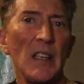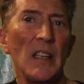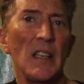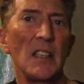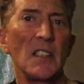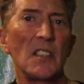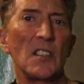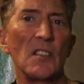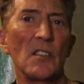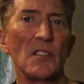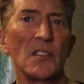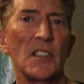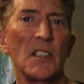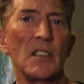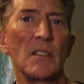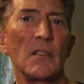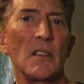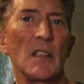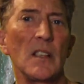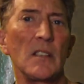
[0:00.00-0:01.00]
It's not
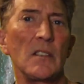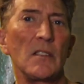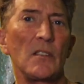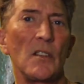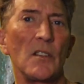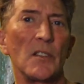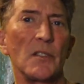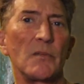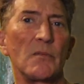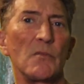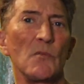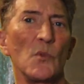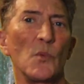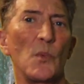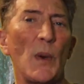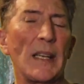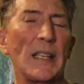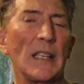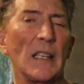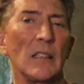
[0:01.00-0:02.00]
a
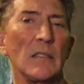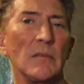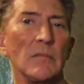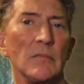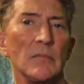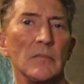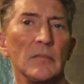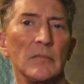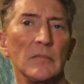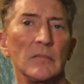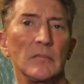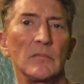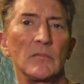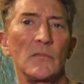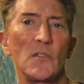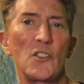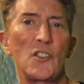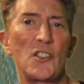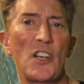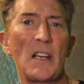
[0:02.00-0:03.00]
regular
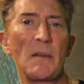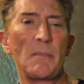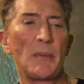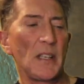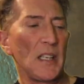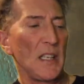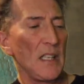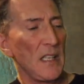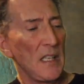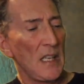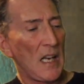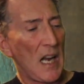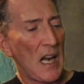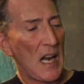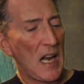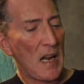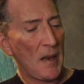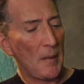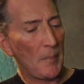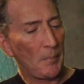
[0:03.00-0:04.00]
shape,
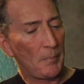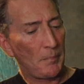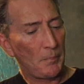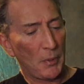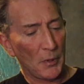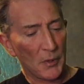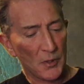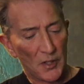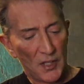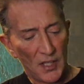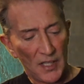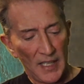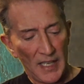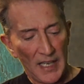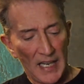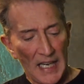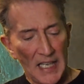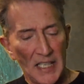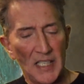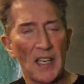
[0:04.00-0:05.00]
but
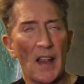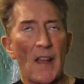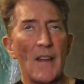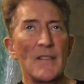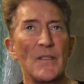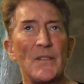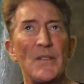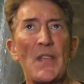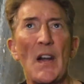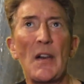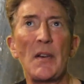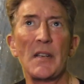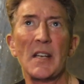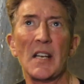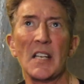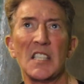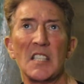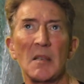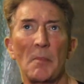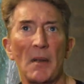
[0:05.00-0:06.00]
it's very
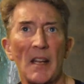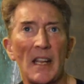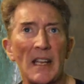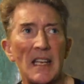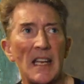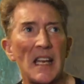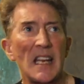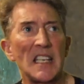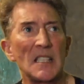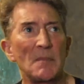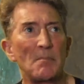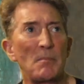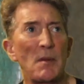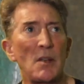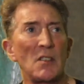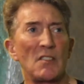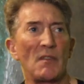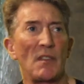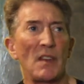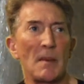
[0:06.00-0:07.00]
nice to play. It's
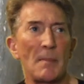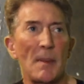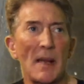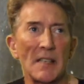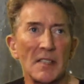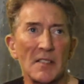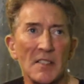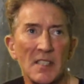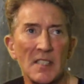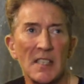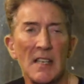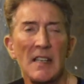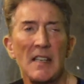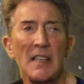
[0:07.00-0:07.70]
beautifully balanced.